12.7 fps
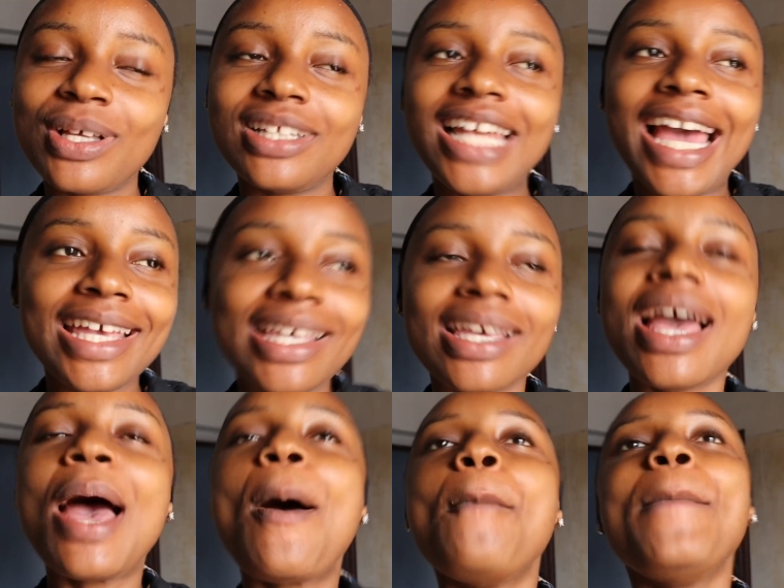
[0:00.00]
Like,
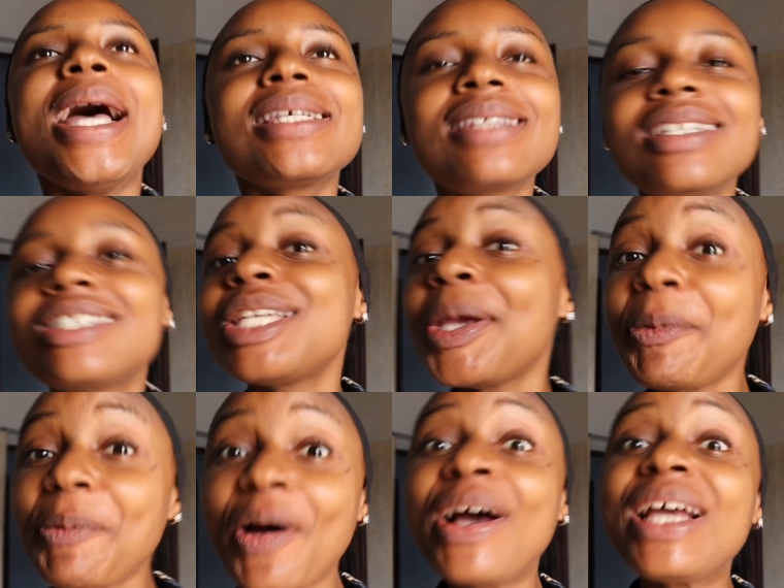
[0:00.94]
Mercy
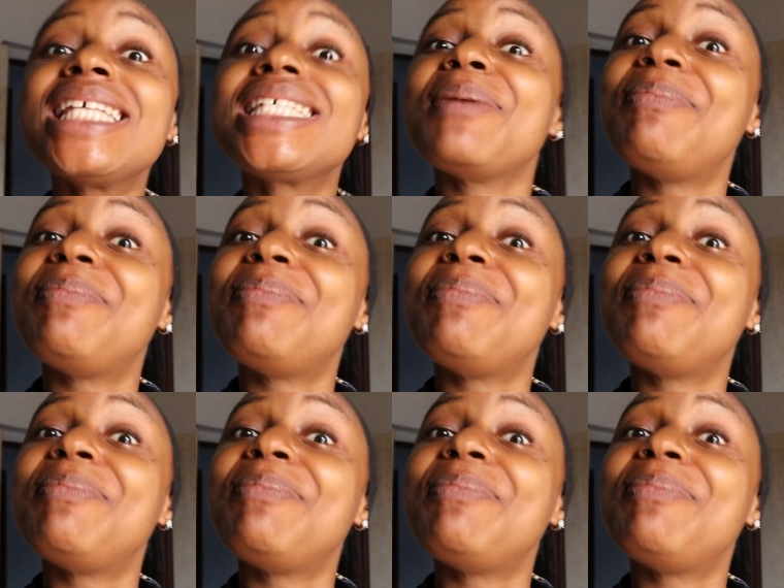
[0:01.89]
Chinwo is a